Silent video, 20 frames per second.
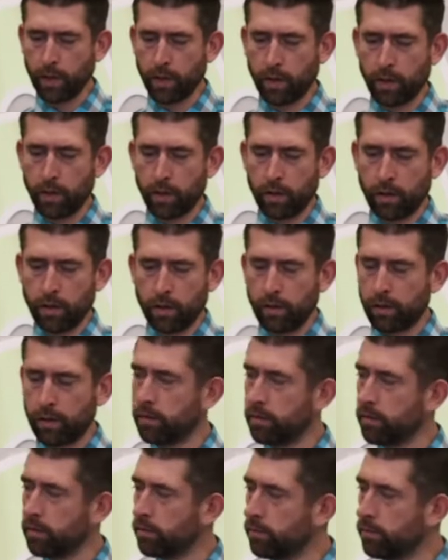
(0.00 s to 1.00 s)

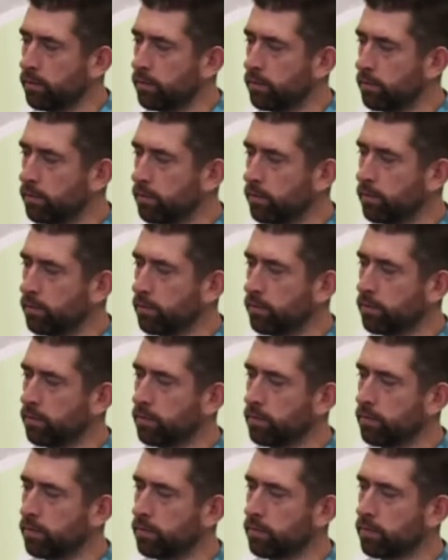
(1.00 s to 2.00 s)

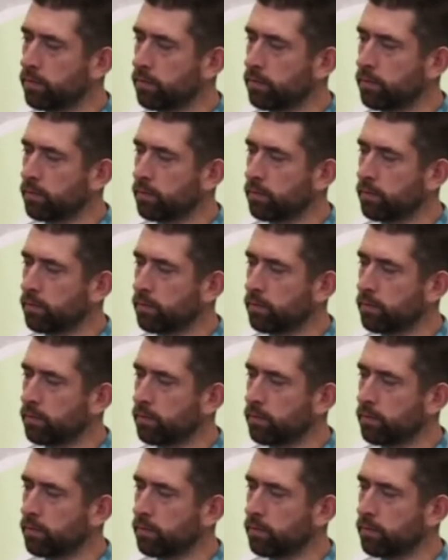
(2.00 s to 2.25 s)
Nobody speaks.